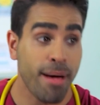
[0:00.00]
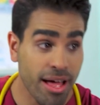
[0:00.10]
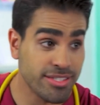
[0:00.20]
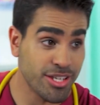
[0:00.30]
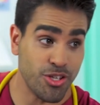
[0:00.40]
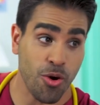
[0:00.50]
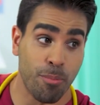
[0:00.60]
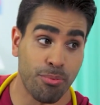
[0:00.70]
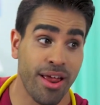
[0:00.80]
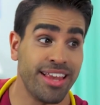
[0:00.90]
But your
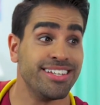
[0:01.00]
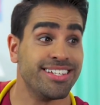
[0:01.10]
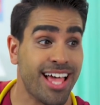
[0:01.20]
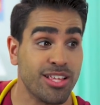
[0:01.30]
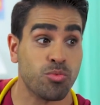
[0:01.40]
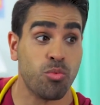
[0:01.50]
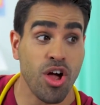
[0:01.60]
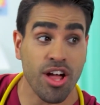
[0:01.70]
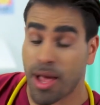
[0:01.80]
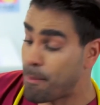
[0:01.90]
brain does
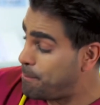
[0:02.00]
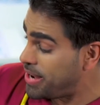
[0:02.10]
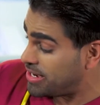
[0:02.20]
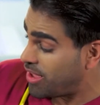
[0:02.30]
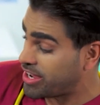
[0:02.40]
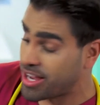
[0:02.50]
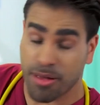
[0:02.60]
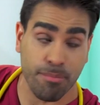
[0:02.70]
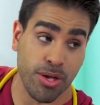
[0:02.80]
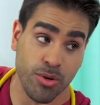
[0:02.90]
work a bit like a
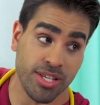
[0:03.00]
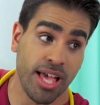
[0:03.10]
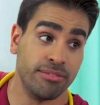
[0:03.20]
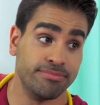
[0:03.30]
computer.